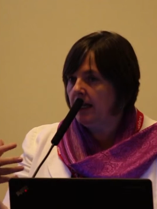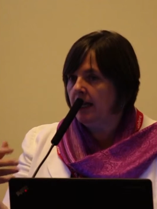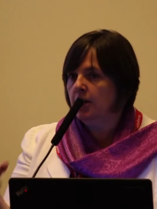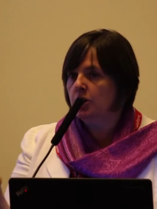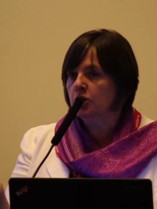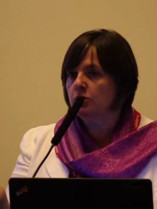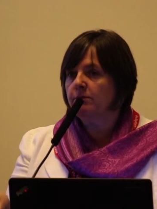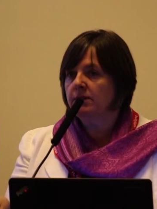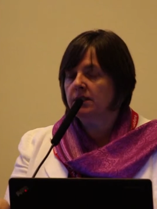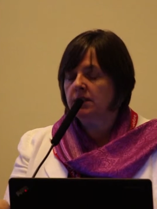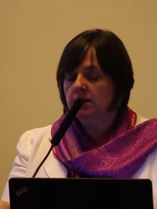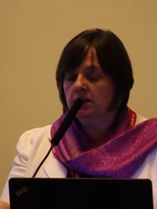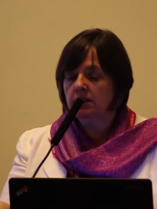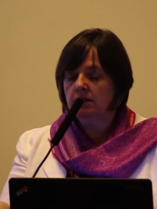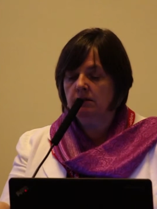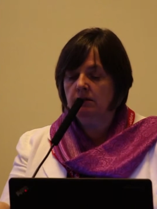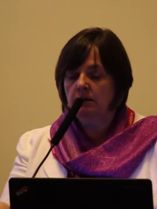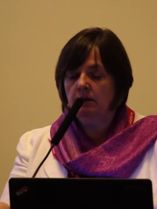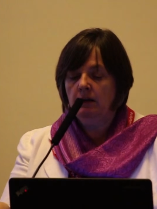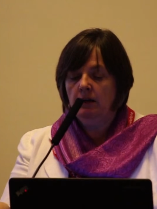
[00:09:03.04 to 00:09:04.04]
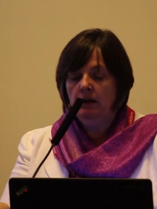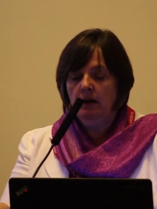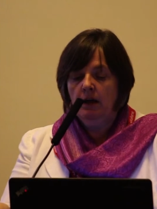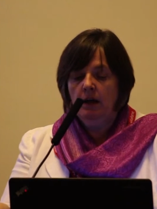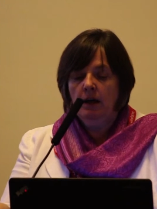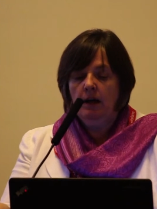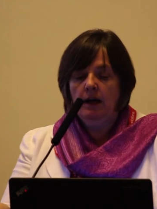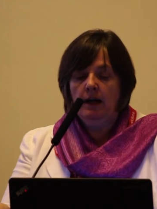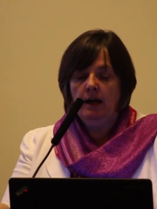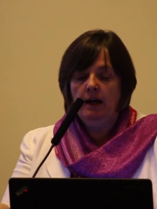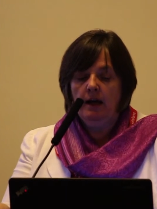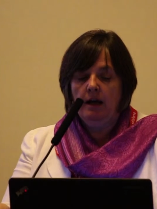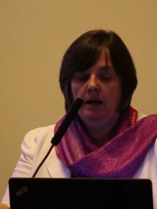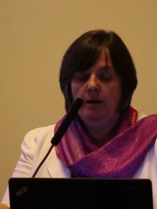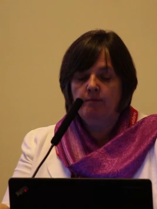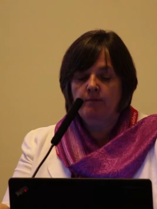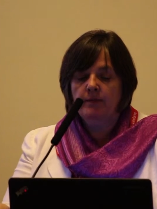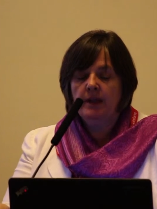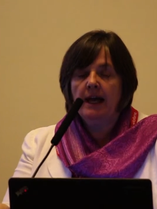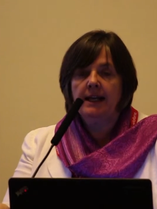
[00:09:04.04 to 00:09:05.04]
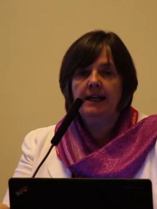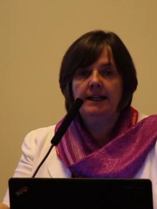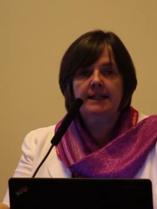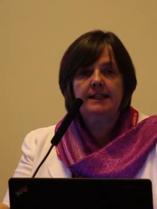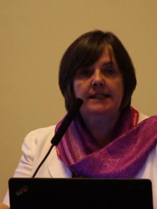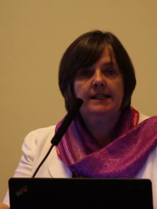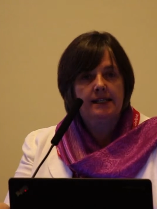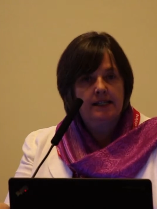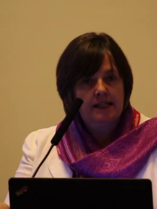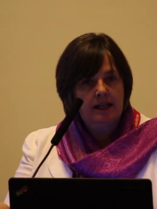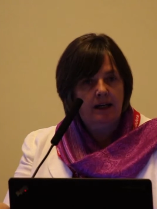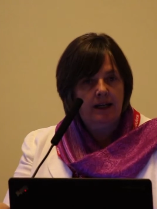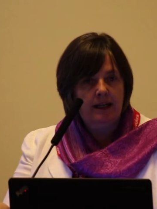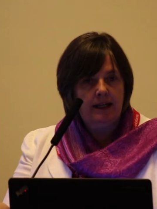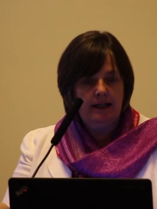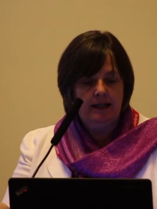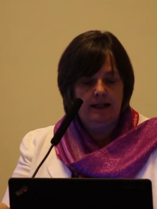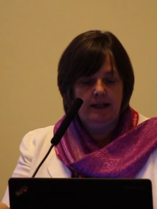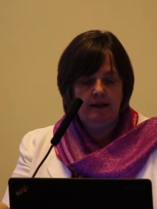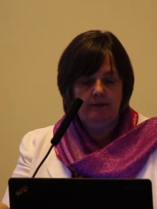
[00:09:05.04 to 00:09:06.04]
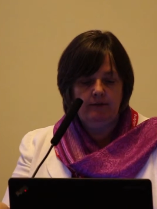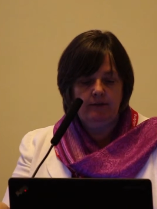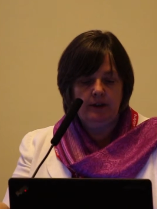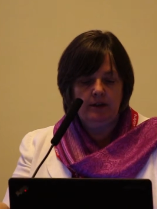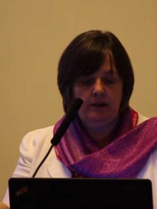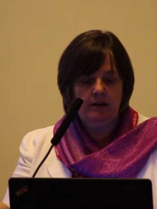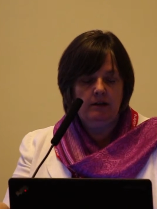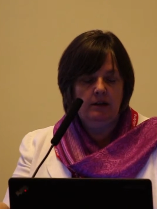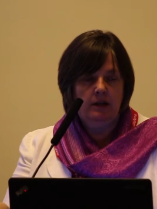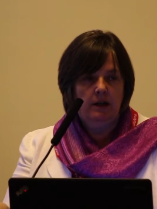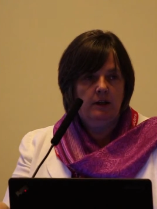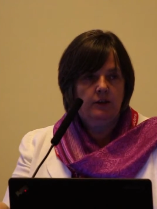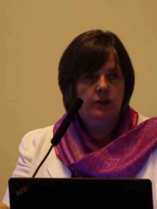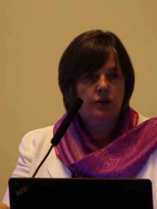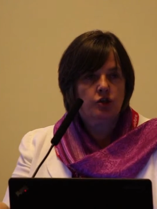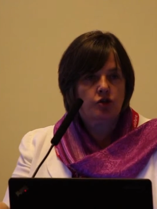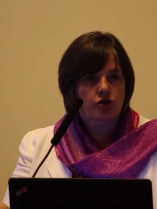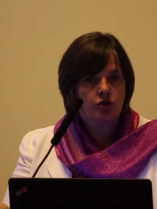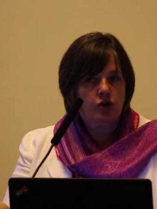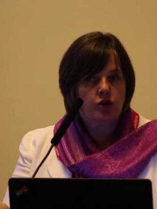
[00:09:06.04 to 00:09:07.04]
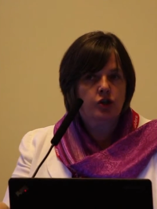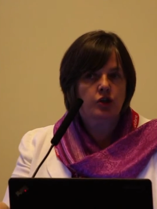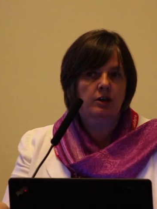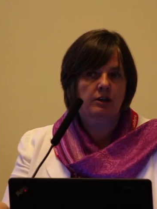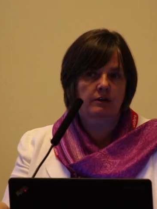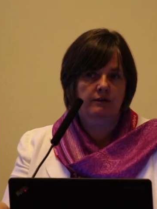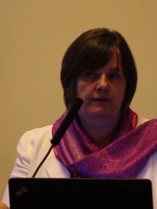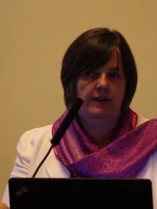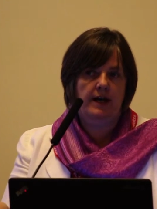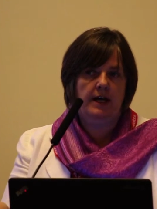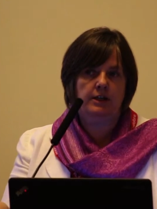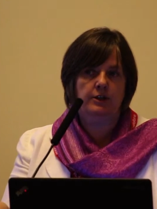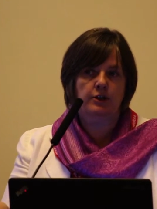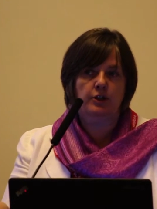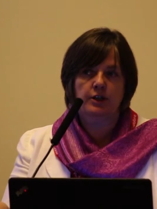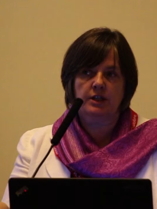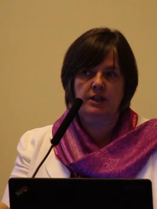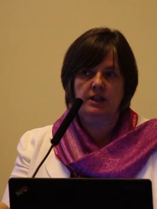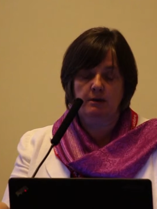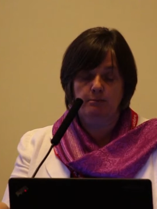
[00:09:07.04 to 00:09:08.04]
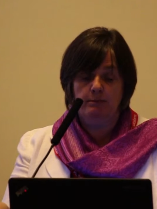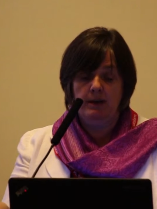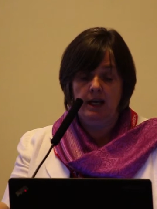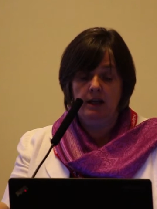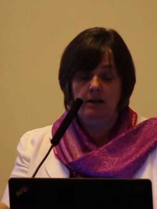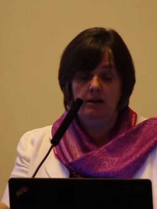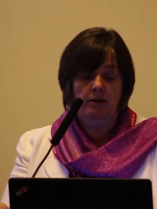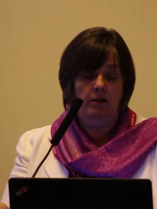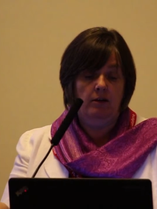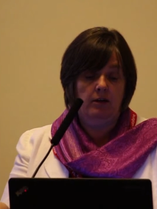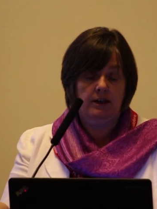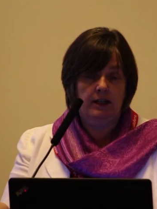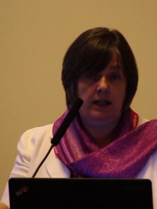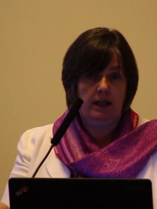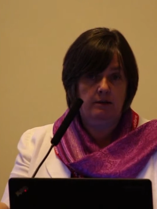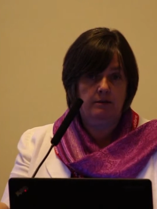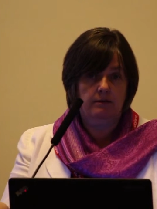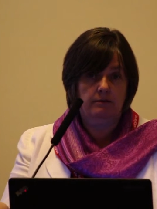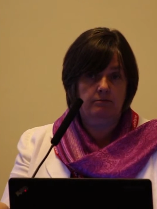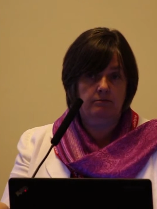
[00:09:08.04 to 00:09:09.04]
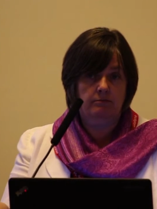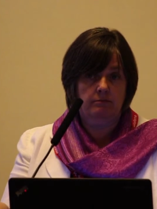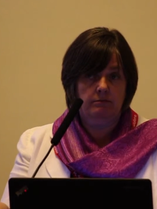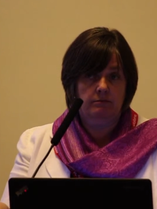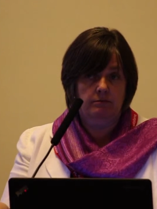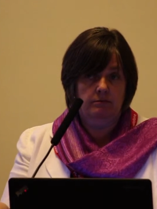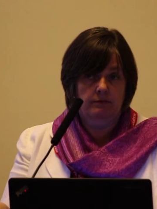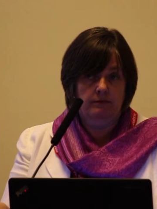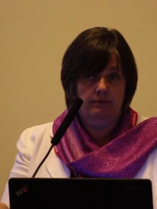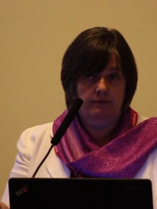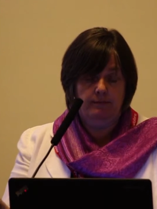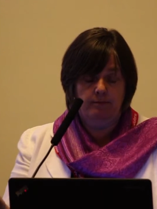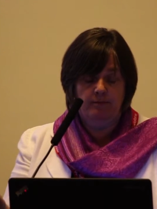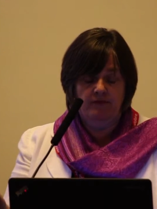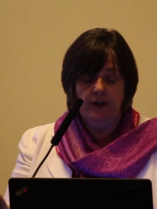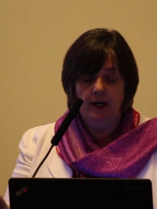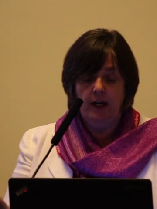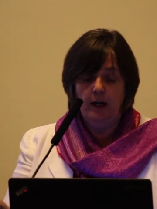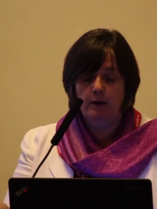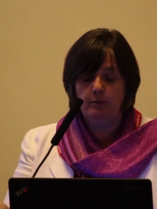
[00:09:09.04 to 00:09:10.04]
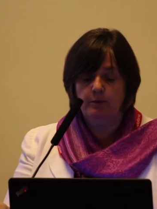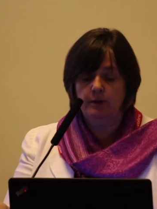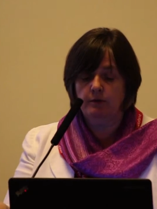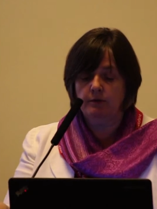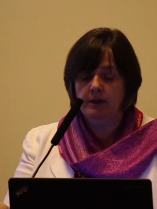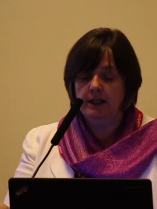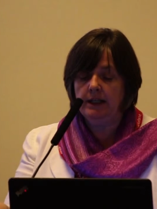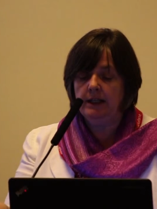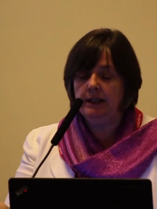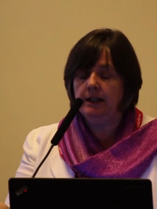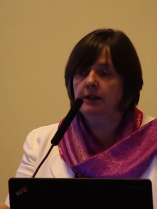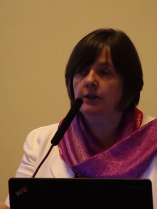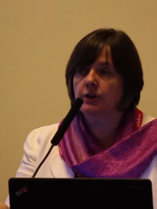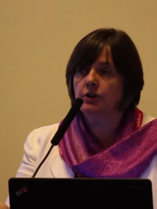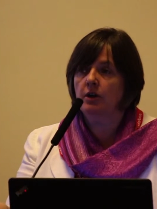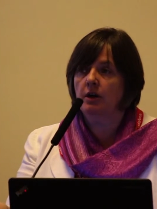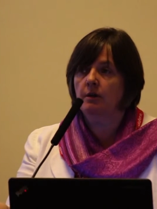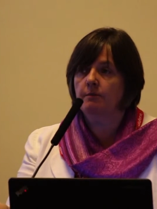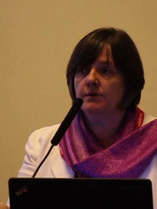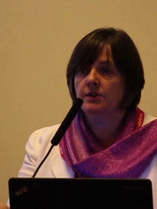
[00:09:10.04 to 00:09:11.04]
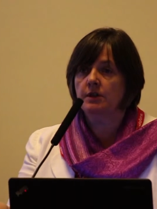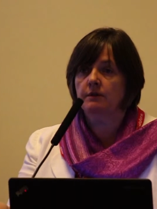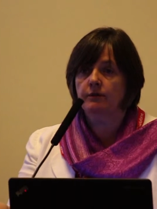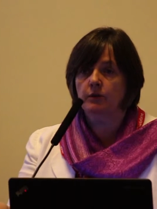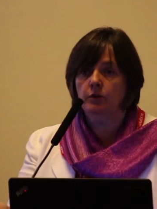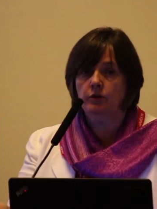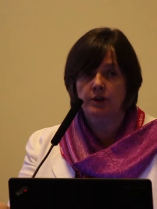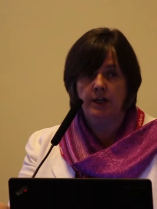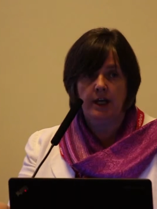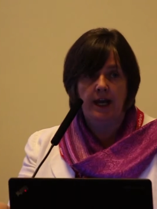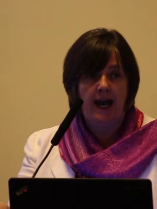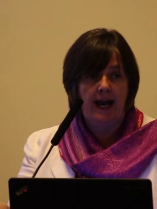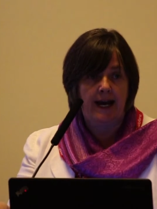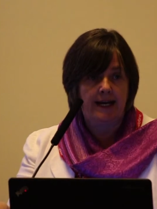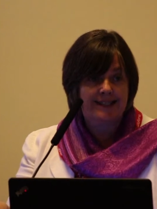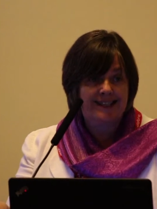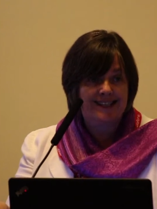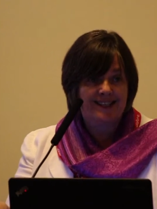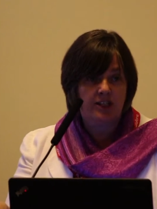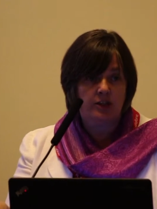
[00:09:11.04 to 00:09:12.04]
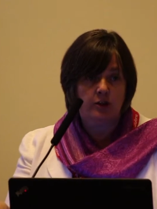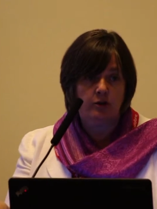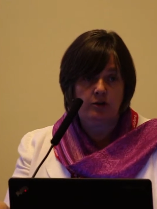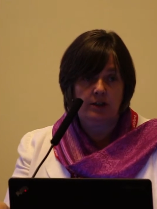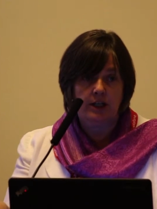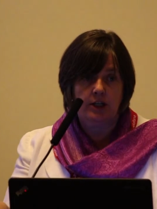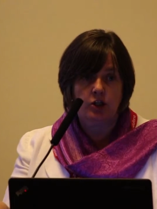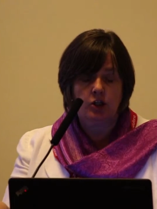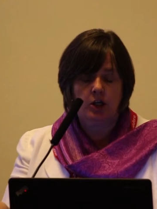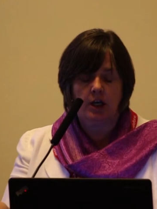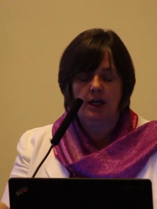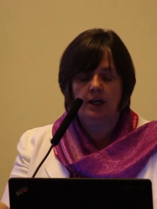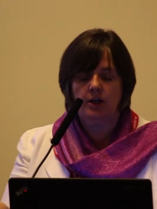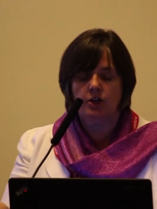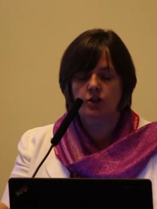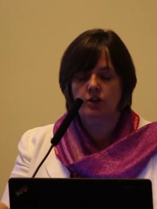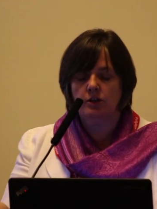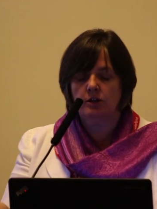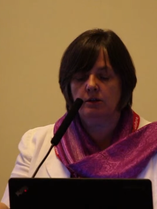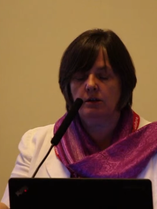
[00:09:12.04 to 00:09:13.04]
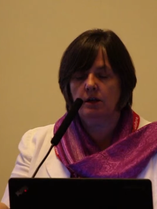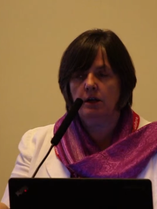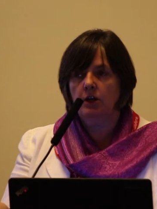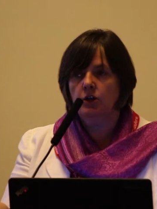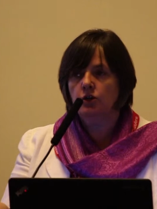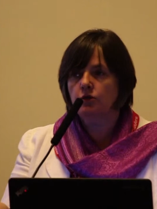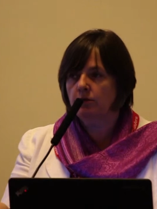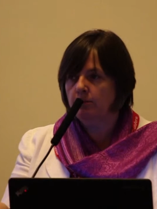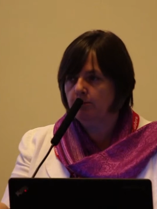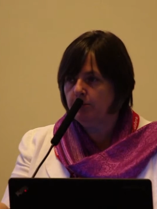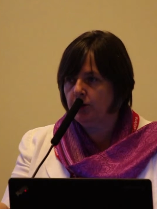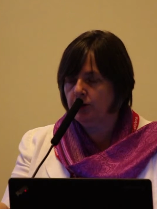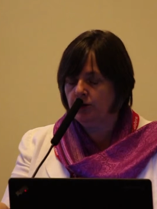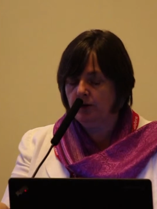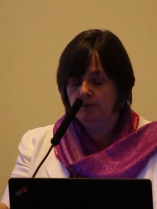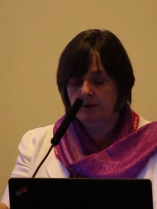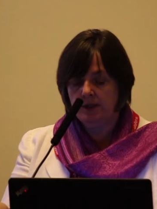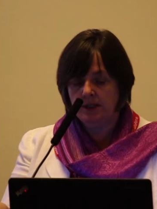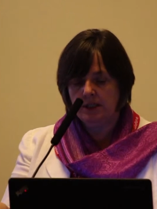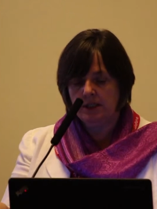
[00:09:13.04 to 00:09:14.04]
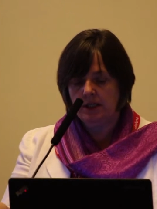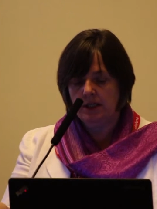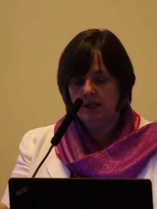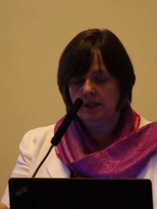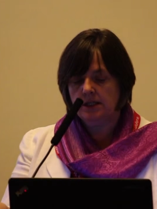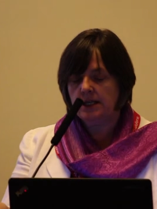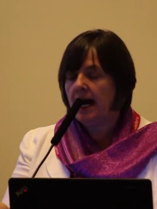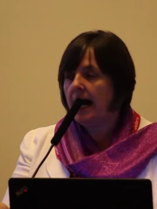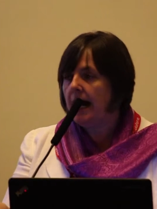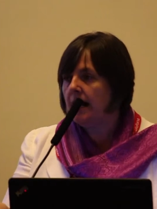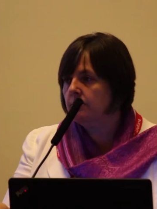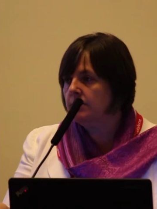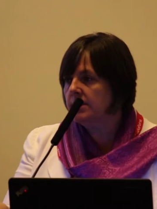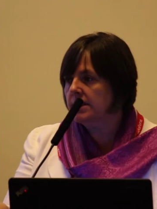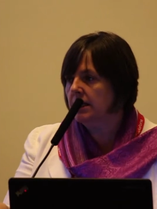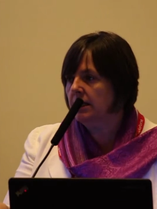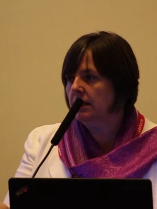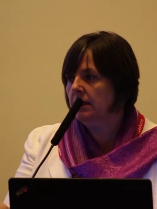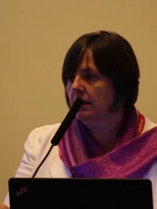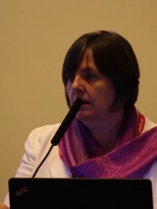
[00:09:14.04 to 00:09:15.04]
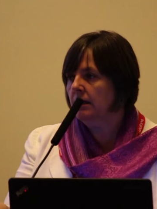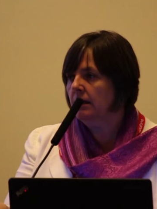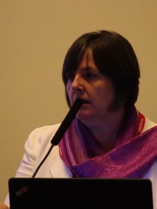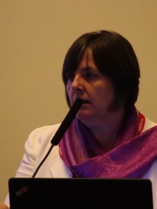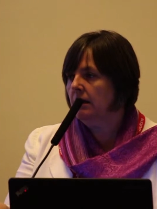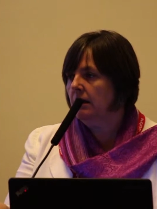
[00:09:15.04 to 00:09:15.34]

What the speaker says: engagement, and at a societal level, the structural factors that make all of that viable really in terms of good access to good education, to employment, to housing,